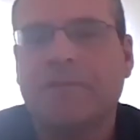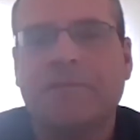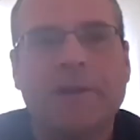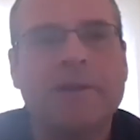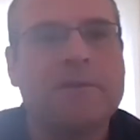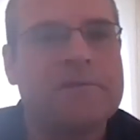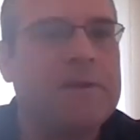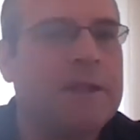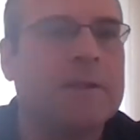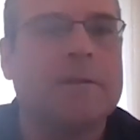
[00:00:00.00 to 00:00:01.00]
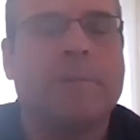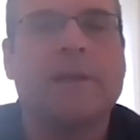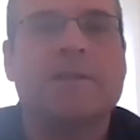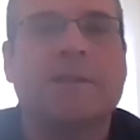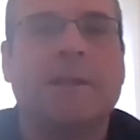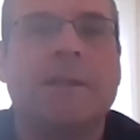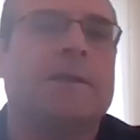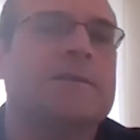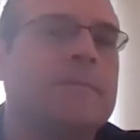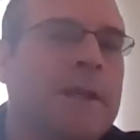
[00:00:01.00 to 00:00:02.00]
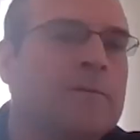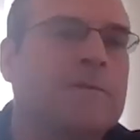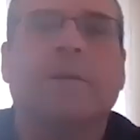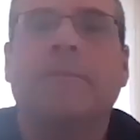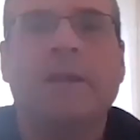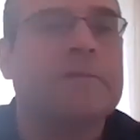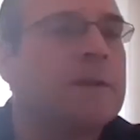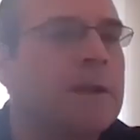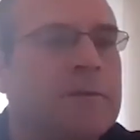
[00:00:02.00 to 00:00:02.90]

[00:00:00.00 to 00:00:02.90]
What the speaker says: severely defeated, the Palestinians, many of them left and